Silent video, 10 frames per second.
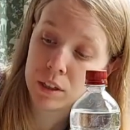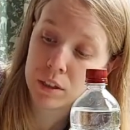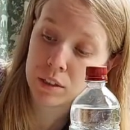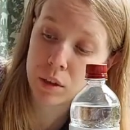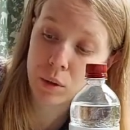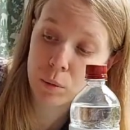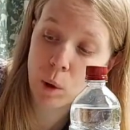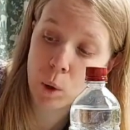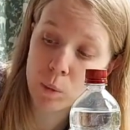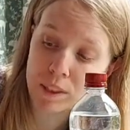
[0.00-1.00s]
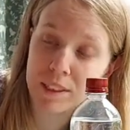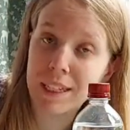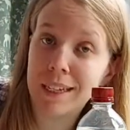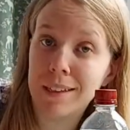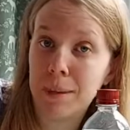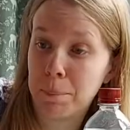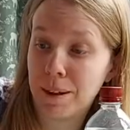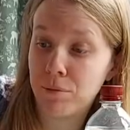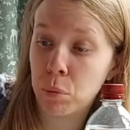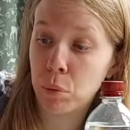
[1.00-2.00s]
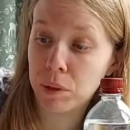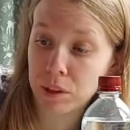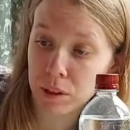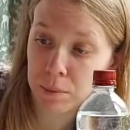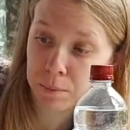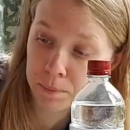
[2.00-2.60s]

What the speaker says: So always sit above water.